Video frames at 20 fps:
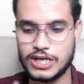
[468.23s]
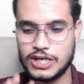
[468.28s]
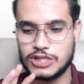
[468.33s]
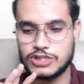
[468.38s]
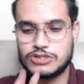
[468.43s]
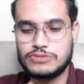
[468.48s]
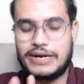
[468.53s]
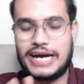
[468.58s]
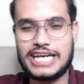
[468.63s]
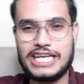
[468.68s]

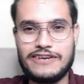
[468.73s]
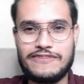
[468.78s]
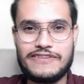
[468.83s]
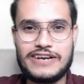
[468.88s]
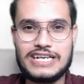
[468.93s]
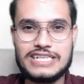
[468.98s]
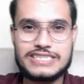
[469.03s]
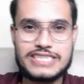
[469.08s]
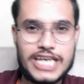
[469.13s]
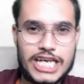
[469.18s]
So my dear
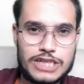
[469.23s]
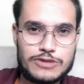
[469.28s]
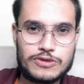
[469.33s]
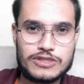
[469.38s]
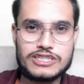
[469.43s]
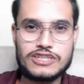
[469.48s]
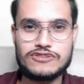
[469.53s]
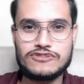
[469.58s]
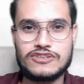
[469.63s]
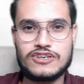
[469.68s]
friends, these were
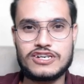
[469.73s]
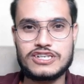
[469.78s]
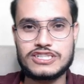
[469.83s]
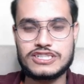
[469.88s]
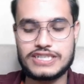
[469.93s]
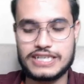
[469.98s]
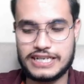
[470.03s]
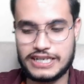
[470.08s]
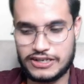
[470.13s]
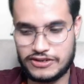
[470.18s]
the words